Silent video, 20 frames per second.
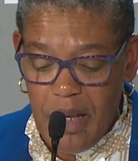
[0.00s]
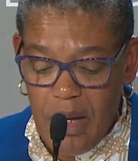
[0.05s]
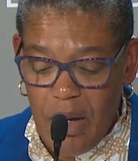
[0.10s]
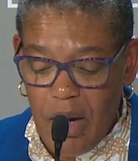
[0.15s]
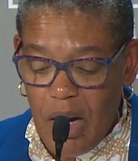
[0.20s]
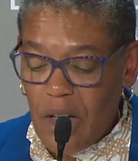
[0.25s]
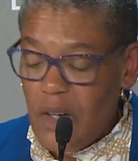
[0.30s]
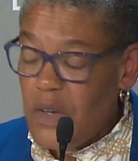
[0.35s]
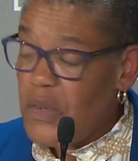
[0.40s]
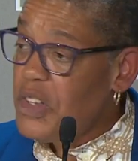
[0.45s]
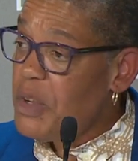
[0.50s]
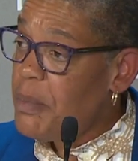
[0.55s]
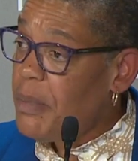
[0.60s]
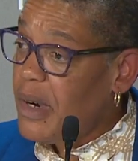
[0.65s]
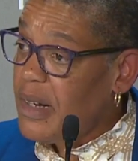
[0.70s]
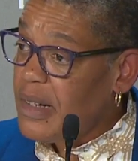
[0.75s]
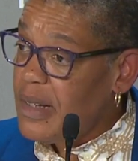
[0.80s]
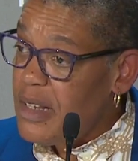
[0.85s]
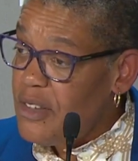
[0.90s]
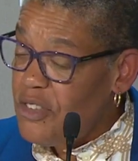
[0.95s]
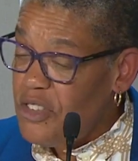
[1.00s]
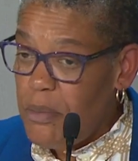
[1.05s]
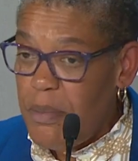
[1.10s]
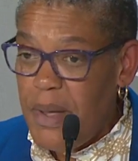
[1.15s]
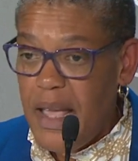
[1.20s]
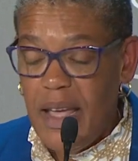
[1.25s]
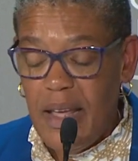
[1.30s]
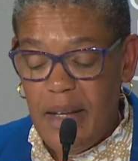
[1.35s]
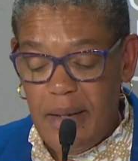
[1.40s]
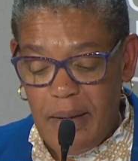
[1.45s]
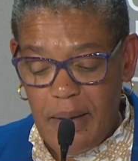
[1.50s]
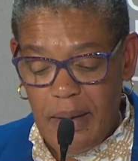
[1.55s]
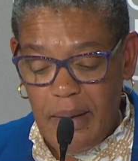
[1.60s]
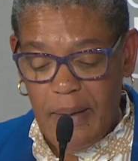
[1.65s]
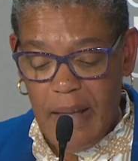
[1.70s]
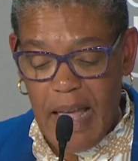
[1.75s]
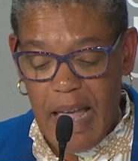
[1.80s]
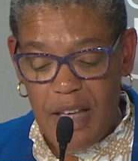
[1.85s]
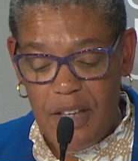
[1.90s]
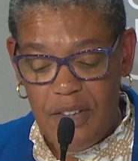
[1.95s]
are going to participate
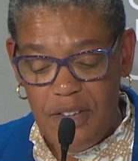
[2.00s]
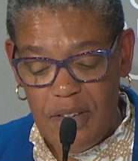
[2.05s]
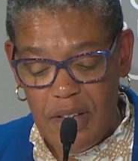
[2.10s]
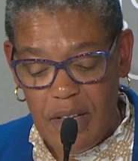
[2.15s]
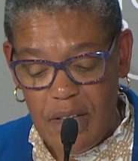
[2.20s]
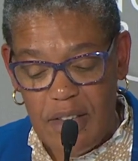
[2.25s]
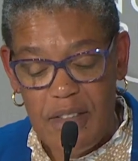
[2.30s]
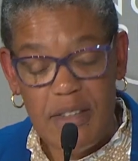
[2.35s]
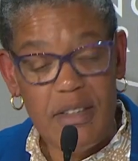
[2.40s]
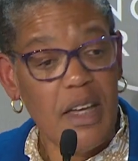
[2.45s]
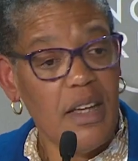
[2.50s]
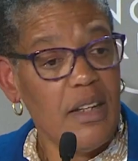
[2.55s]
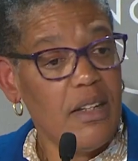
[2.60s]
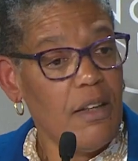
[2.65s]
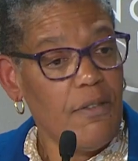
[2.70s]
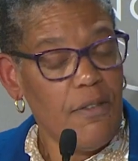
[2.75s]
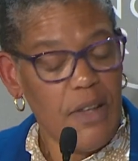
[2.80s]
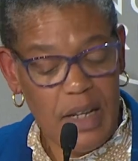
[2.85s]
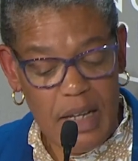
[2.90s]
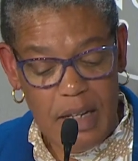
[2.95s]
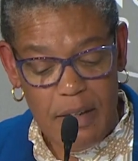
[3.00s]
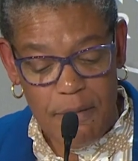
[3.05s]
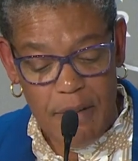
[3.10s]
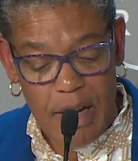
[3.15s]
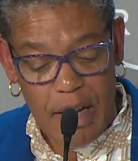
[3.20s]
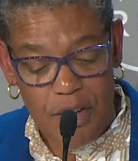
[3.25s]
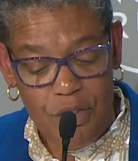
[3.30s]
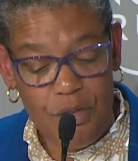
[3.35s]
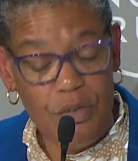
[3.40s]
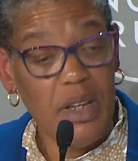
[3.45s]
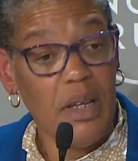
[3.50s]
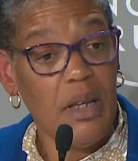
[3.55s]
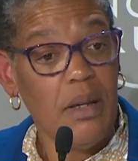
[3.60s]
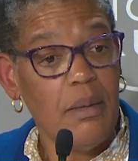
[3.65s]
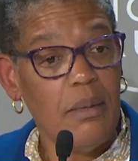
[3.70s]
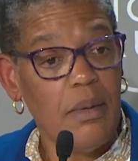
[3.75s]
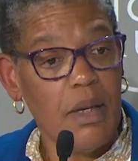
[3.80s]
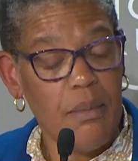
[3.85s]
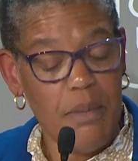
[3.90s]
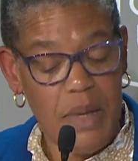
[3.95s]
as a scientific advisory
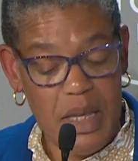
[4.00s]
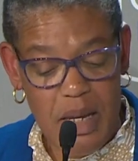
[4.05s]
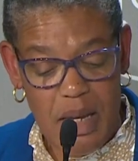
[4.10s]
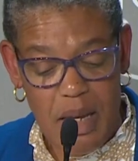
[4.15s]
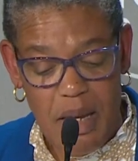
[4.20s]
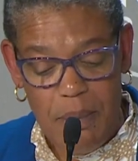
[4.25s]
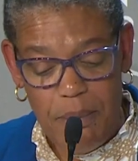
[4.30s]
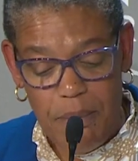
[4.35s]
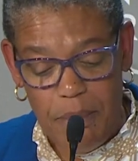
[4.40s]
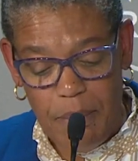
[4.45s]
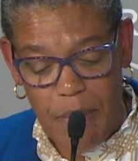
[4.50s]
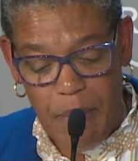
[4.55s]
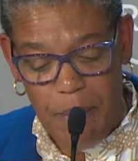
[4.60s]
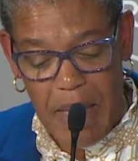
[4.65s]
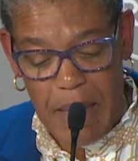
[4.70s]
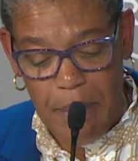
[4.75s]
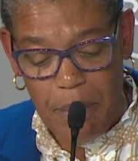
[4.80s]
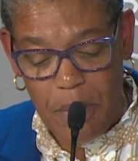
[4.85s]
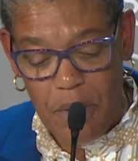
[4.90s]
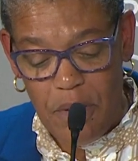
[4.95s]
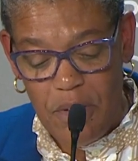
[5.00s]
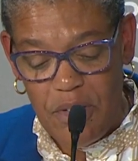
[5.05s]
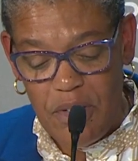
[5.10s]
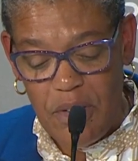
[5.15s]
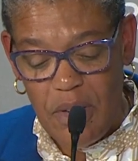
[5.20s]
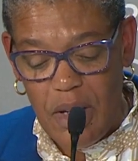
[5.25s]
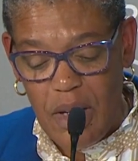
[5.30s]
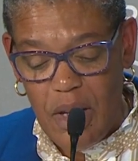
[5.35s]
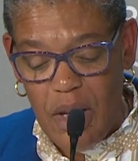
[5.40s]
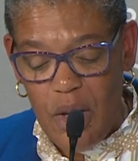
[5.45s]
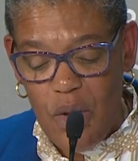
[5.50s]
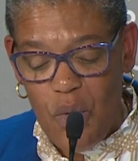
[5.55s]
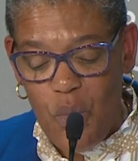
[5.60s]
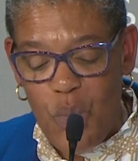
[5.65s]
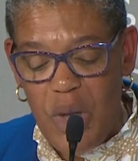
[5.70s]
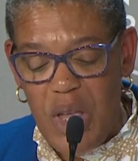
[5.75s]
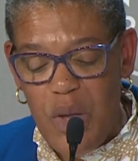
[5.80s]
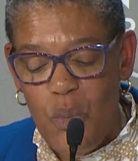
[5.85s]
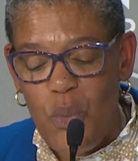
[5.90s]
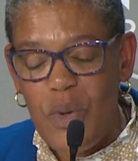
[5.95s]
committee members.
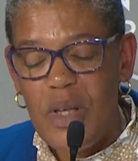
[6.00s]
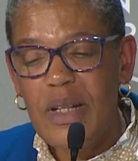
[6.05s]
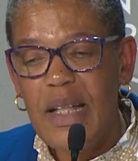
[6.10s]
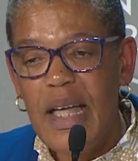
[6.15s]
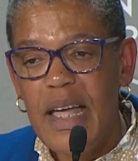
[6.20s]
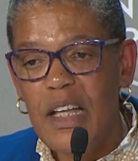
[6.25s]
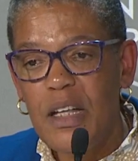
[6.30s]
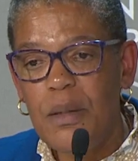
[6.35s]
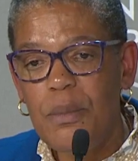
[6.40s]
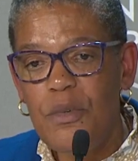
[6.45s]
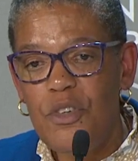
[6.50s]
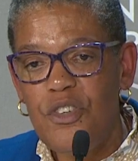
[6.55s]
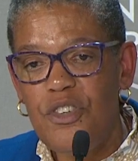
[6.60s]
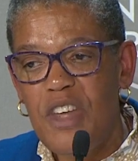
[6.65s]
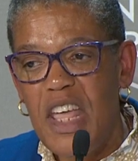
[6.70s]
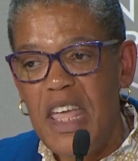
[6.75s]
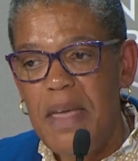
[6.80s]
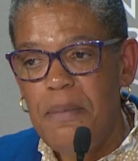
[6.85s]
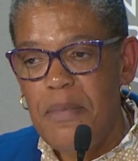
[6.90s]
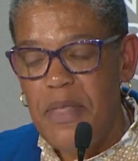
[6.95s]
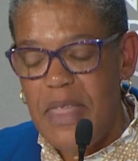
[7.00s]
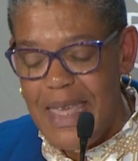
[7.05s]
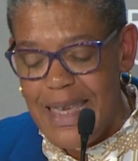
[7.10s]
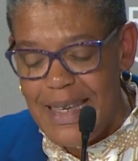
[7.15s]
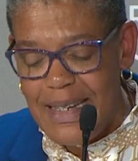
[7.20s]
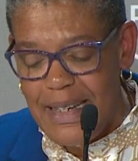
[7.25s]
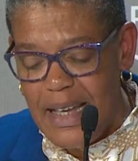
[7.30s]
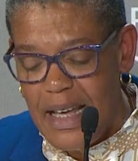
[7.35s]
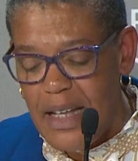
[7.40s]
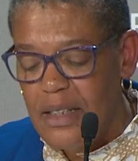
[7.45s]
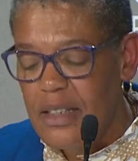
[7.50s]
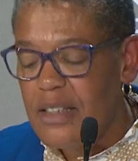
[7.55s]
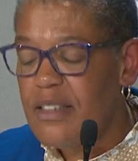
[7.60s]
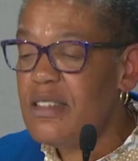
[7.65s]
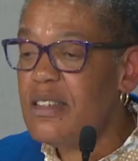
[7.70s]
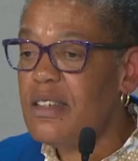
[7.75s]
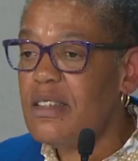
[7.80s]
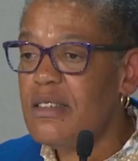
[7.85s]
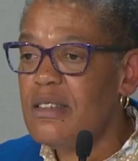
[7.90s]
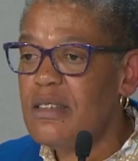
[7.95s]
We will help shape the
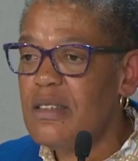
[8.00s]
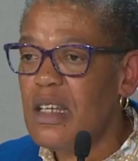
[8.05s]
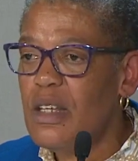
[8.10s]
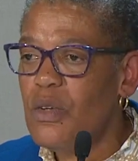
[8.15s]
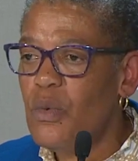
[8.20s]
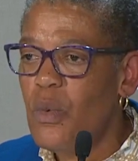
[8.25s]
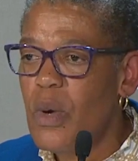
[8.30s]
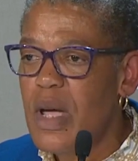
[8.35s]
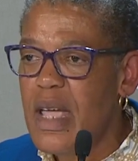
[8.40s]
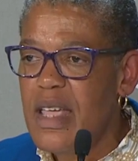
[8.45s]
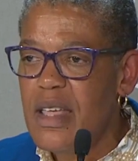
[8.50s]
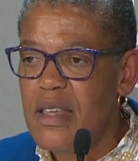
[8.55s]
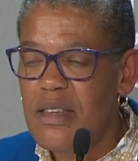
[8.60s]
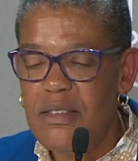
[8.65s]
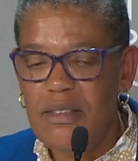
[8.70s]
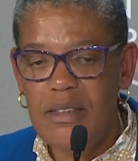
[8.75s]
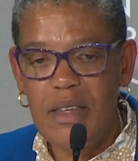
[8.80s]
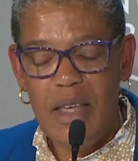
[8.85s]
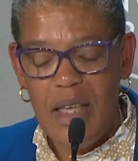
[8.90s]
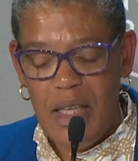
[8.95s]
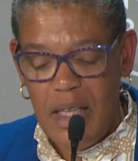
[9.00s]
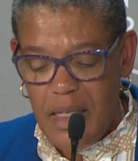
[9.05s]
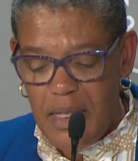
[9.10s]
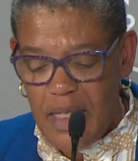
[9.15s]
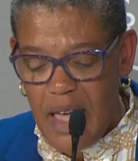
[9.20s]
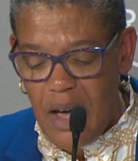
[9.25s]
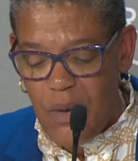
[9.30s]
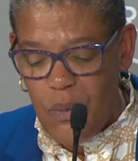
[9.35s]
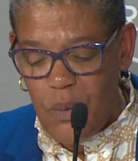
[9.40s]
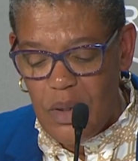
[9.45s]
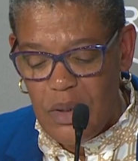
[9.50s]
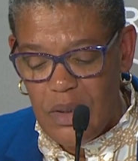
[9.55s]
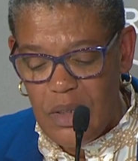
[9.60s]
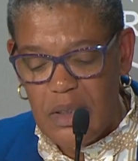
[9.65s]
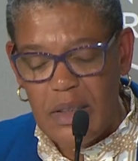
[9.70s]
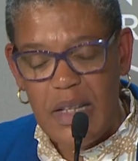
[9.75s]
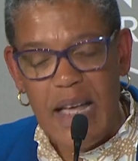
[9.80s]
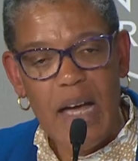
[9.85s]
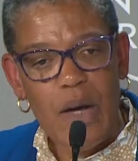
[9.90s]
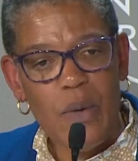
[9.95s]
analysis in ways that will
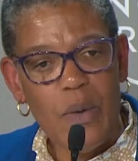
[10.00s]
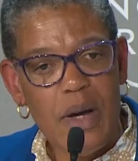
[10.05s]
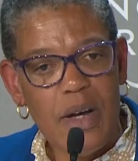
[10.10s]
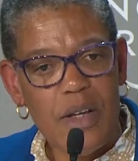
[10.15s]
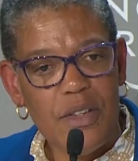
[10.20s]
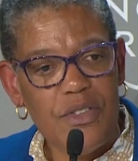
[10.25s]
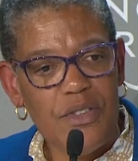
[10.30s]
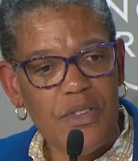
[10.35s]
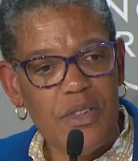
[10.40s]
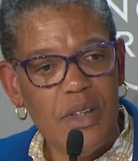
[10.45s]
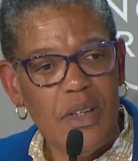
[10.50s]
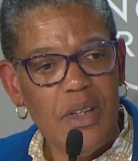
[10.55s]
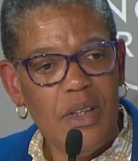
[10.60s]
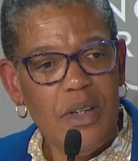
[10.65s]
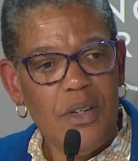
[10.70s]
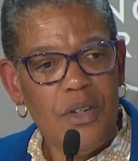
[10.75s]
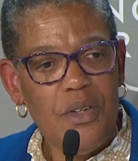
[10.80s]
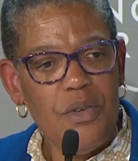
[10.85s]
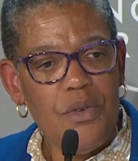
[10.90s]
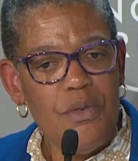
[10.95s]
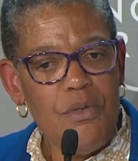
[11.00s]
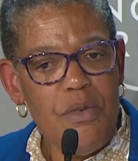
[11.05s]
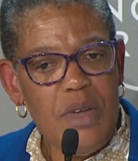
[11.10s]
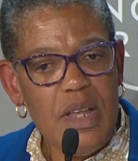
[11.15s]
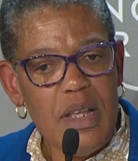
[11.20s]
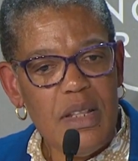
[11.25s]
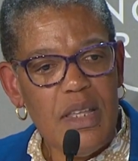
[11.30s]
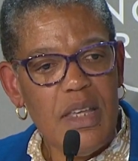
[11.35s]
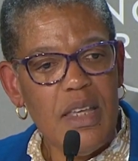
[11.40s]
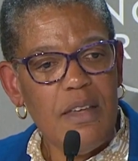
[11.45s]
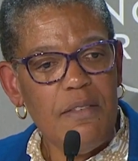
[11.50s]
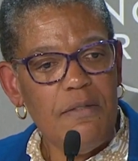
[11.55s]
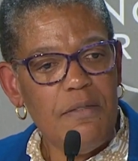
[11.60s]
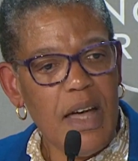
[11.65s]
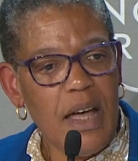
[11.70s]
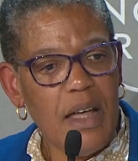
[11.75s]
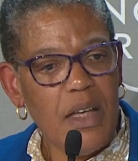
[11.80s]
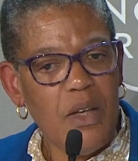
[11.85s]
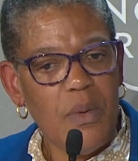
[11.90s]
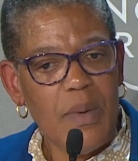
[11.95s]
allow us to really
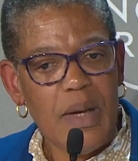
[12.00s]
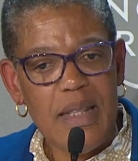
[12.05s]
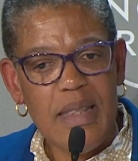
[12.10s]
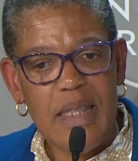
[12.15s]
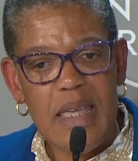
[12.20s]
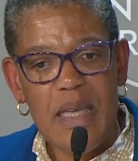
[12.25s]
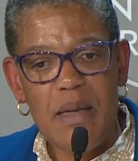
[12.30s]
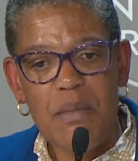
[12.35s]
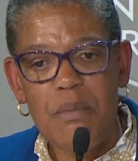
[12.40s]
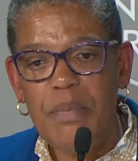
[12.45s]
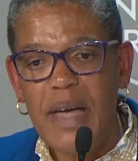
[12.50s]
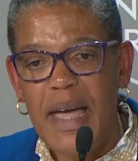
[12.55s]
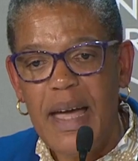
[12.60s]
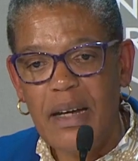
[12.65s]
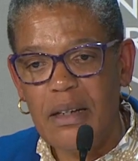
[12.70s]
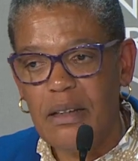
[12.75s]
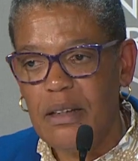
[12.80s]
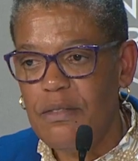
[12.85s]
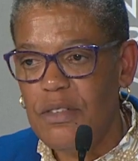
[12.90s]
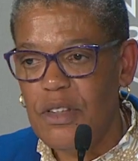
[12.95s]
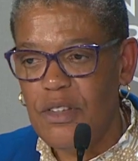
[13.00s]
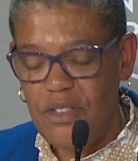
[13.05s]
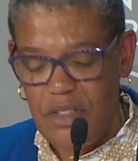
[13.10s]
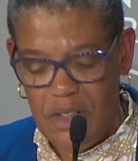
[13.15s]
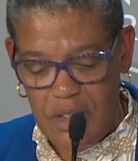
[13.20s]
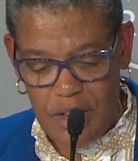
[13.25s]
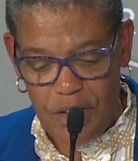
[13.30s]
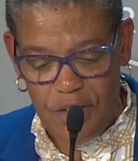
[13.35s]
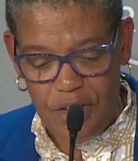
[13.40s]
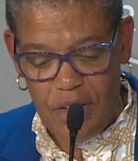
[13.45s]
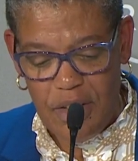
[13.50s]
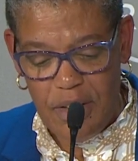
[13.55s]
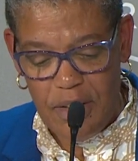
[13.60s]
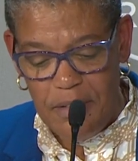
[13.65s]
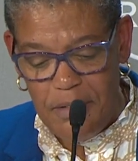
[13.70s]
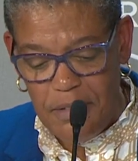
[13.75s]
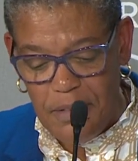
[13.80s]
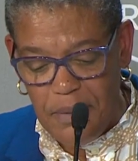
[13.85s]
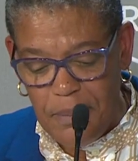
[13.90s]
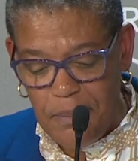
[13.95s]
evaluate the impact of this
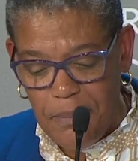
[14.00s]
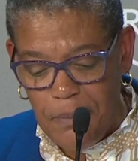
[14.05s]
initiative,